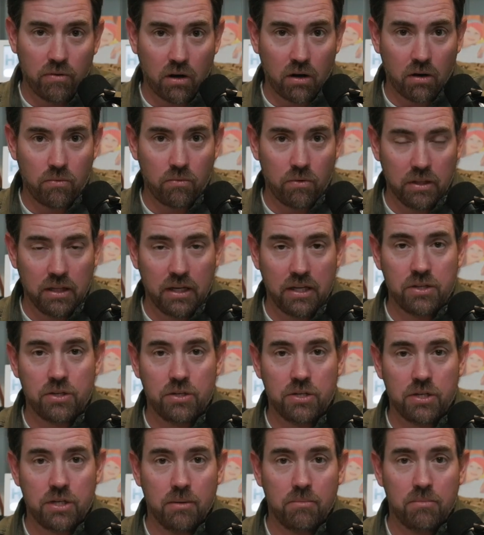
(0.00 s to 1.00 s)
our
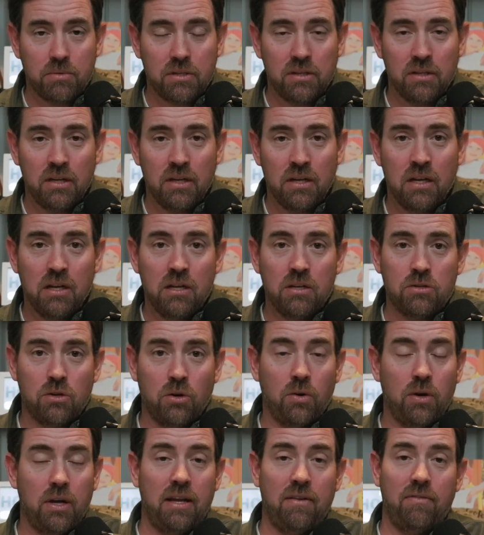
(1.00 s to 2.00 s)
relationships.
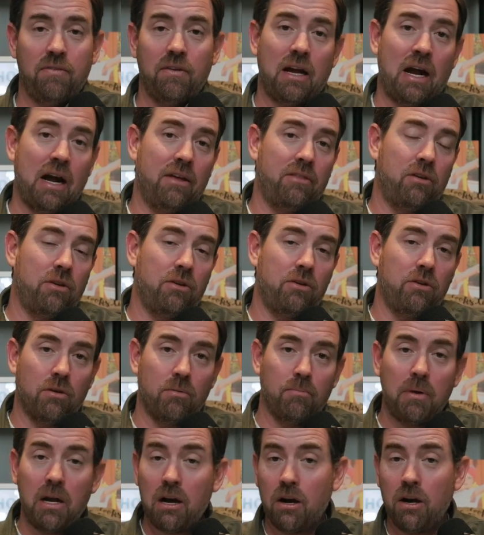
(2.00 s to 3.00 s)
So even either
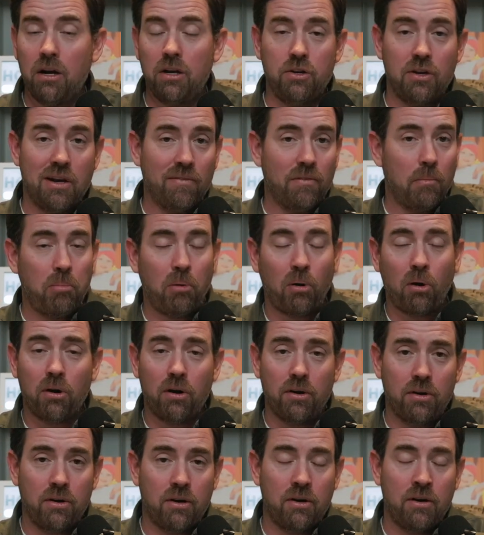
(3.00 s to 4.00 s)
you're married, you have a
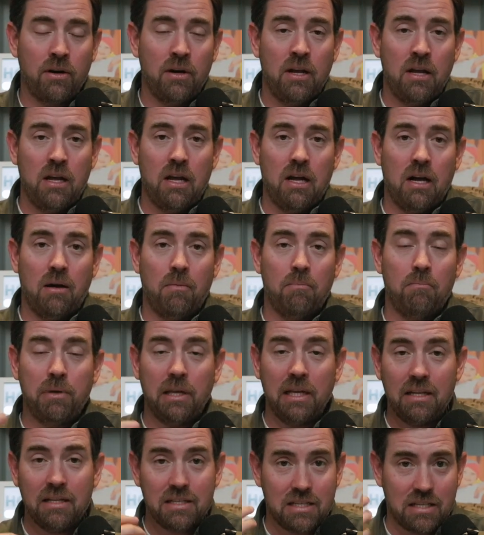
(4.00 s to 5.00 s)
partner,
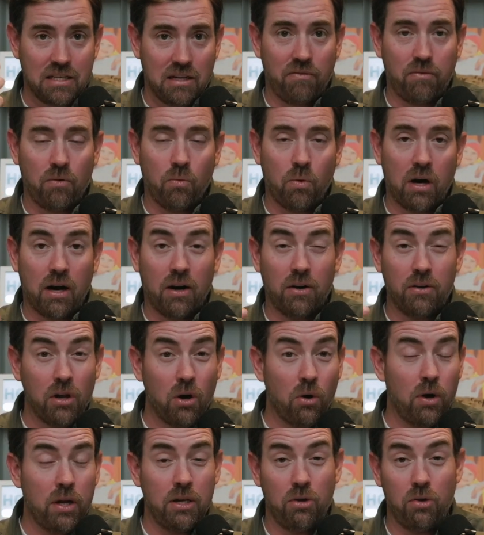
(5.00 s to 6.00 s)
being self-aware and
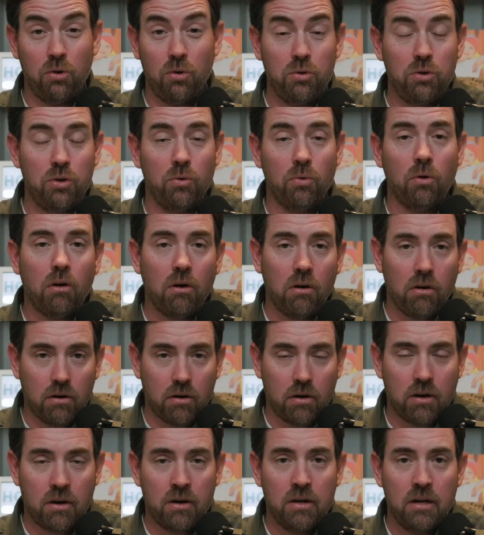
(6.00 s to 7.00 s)
knowing who you
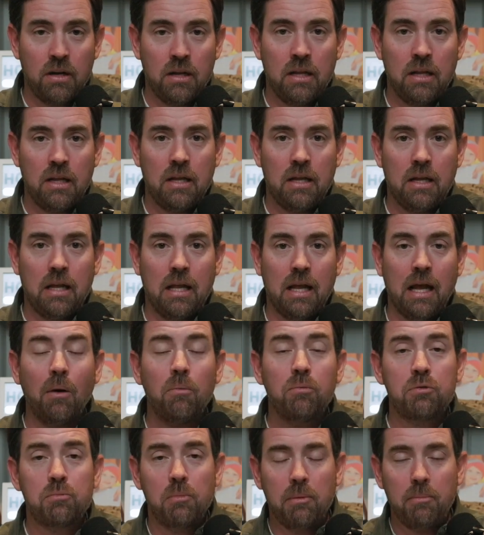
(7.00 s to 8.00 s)
are
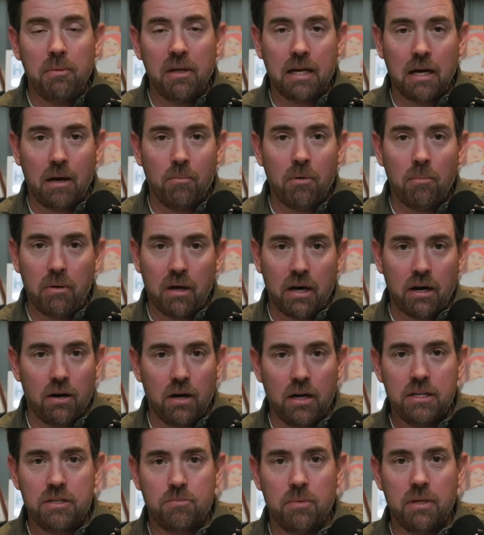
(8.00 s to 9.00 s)
helps me become a better
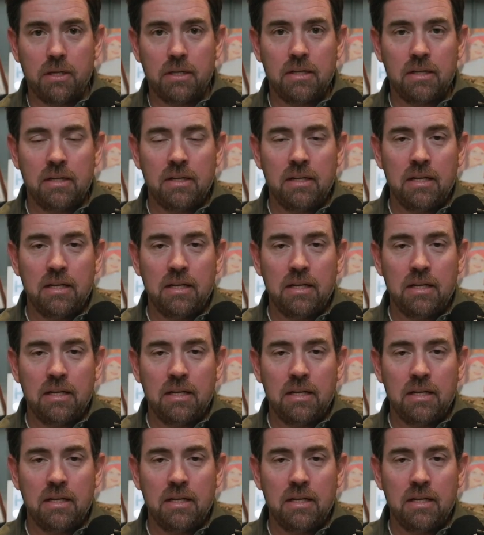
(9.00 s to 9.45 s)
husband.